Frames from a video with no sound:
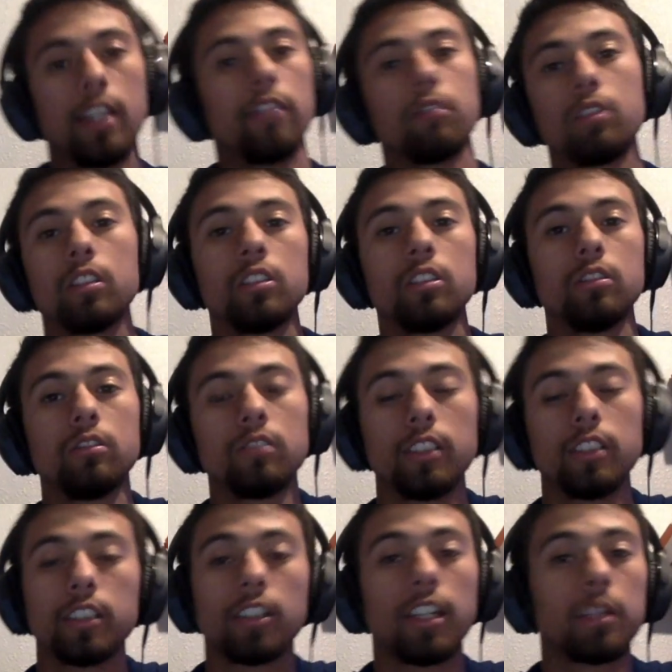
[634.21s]
you want to,
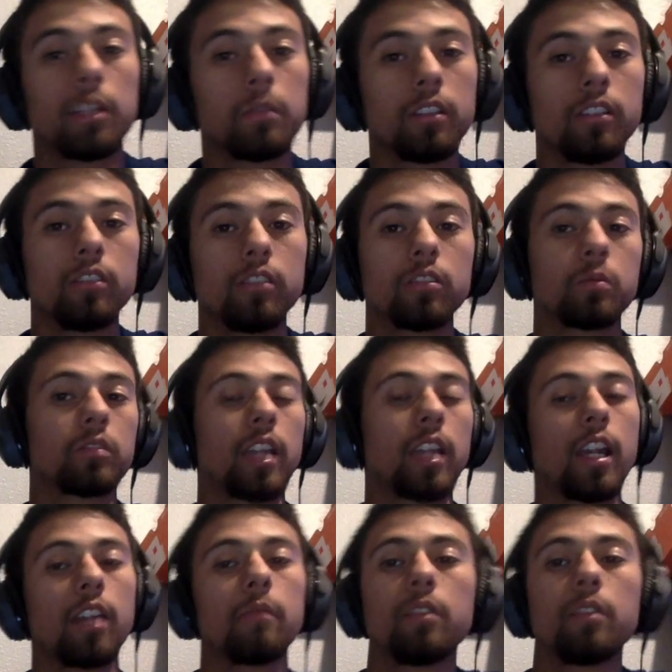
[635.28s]
hit the like button,
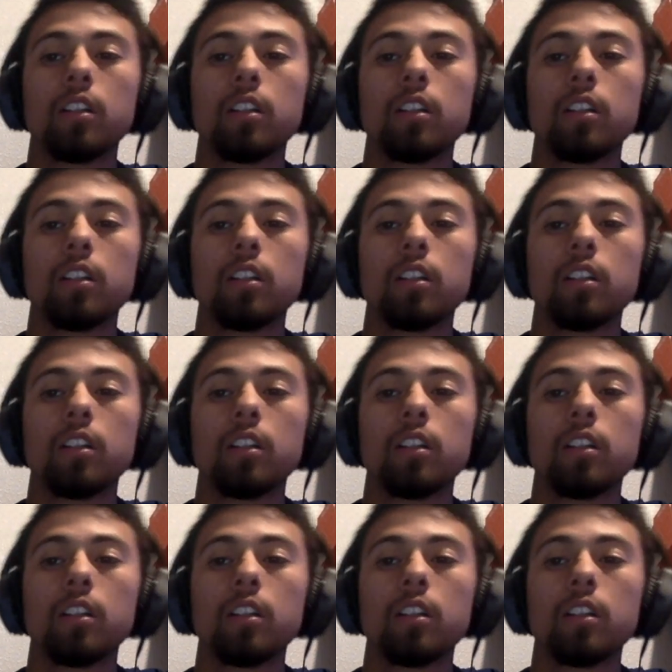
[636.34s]
subscribe,